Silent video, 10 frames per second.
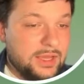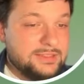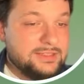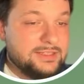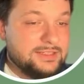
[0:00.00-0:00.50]

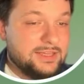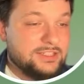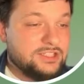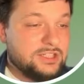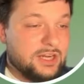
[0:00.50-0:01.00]
These are
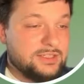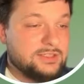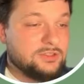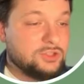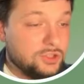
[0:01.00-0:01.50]
just
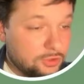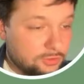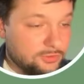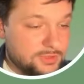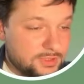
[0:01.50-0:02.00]

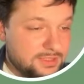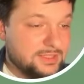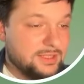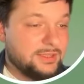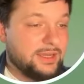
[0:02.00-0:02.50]
tools
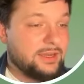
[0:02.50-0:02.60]
that